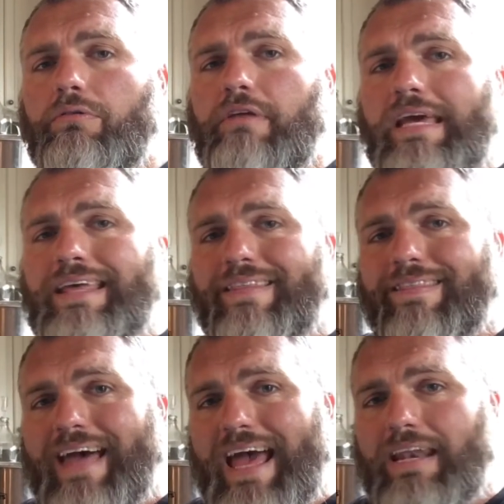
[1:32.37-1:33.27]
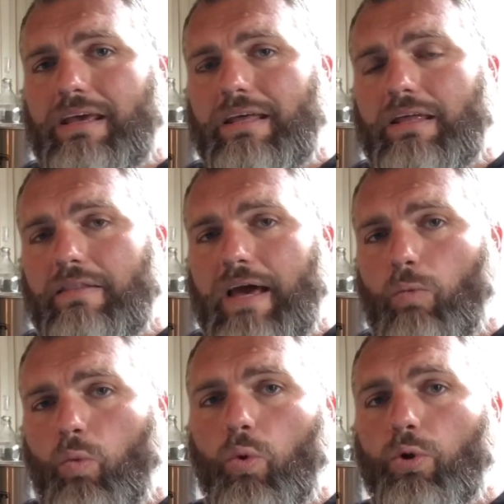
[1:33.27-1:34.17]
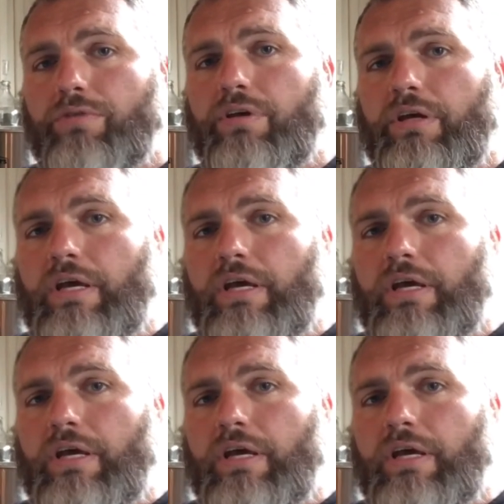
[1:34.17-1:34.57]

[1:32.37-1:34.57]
take that wort,